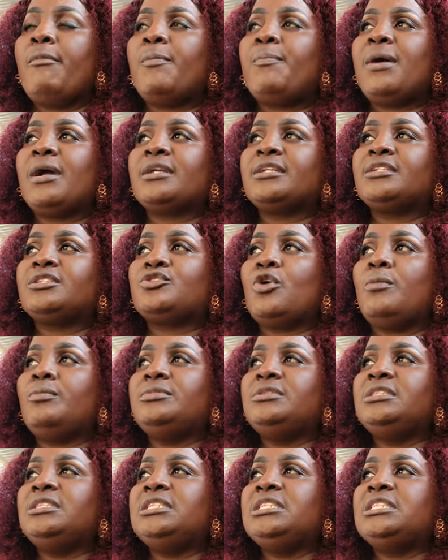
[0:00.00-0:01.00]
Pack it up
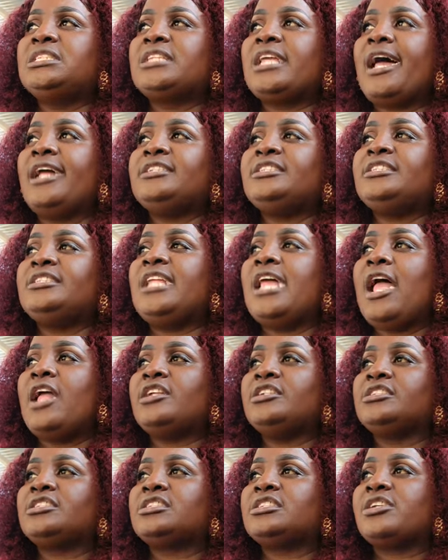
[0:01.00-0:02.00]
neat and
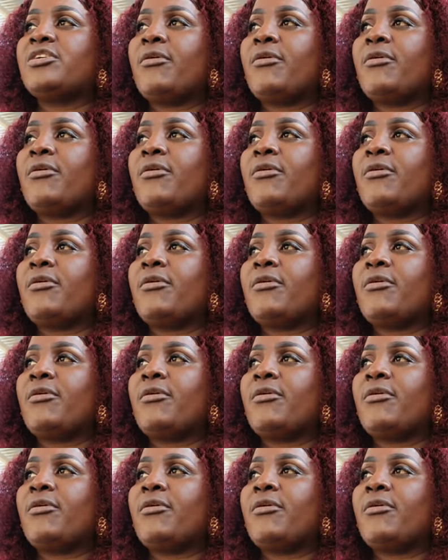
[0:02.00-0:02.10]
nice.